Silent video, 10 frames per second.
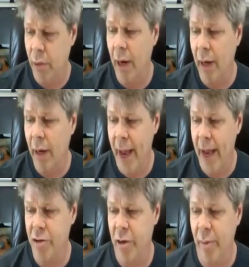prior to
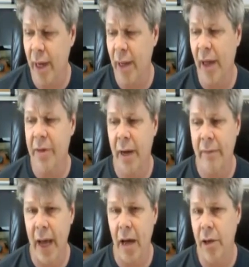mastery, my
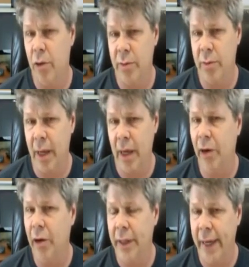lifetime value was about
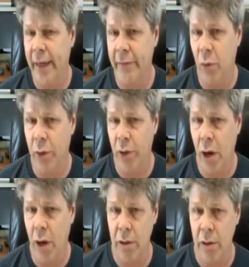184 dollars.